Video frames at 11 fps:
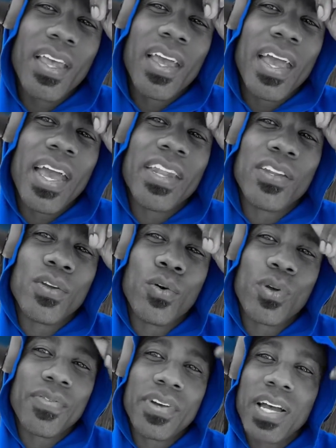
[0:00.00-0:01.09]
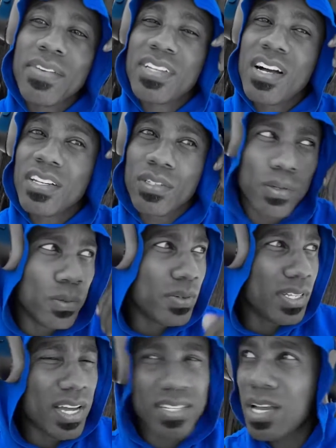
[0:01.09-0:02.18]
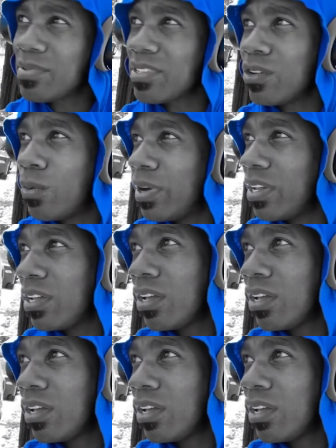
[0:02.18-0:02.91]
And who do I feel I have to talk to? A lot of times it's nobody.